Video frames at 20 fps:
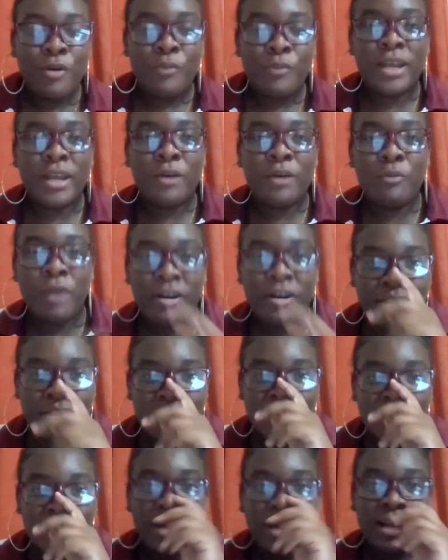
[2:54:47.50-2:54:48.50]
Wait,
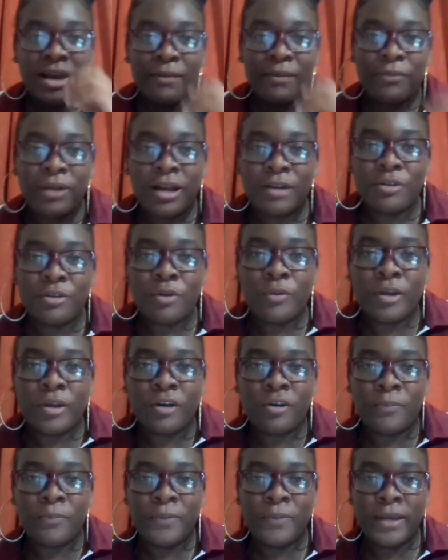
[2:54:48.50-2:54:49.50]
Warren, alarm clock, no,
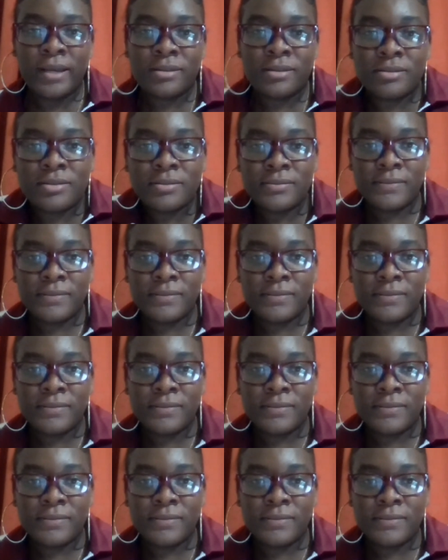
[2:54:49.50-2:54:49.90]
wake up yet.